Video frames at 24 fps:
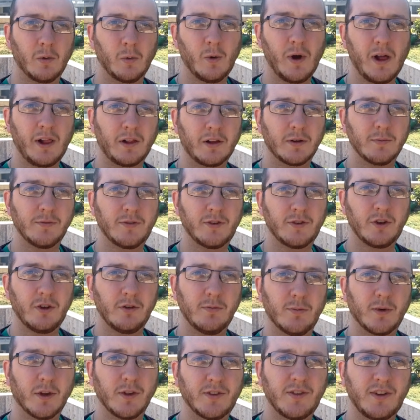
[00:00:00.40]
Welcome to
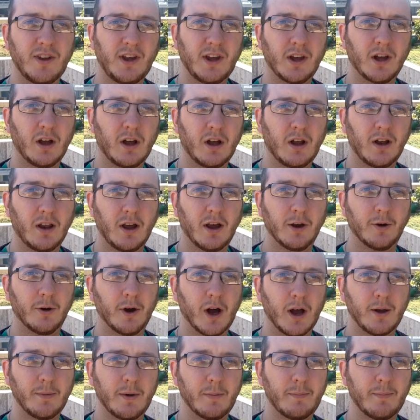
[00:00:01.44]
Monte Carlo.
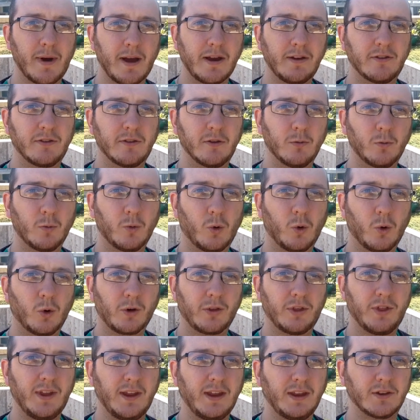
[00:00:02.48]
I'm about to
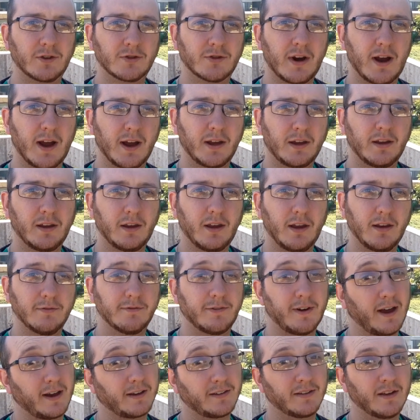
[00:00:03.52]
walk the track. In
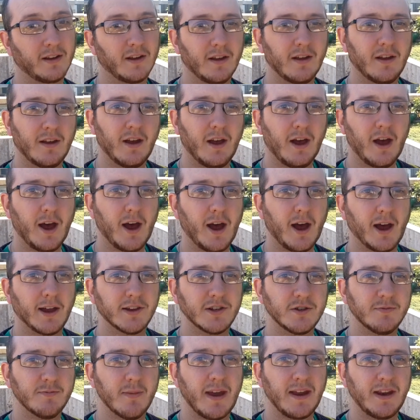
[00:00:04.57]
fact,
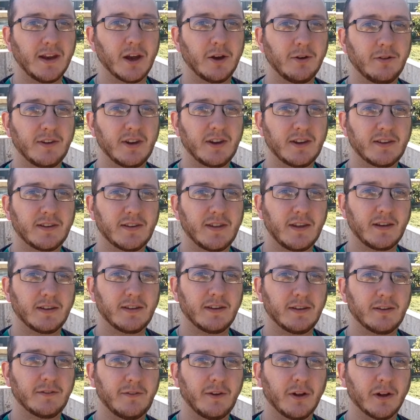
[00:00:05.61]
as you may notice, this
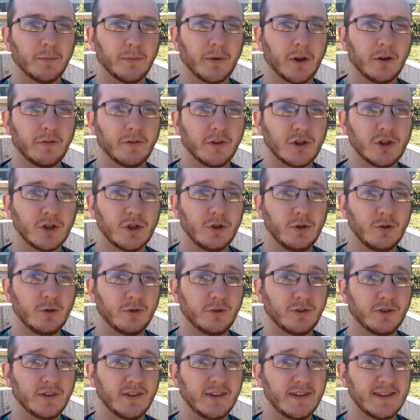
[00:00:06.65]
is filmed over 2
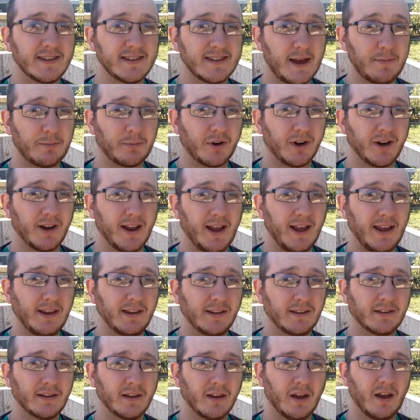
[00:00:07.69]
separate
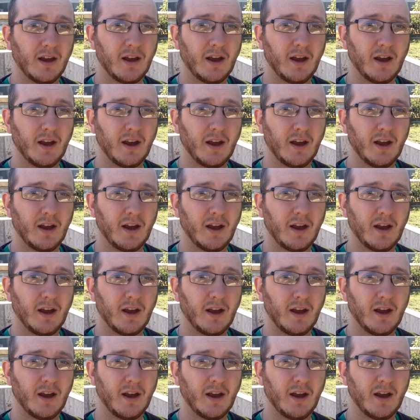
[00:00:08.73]
days.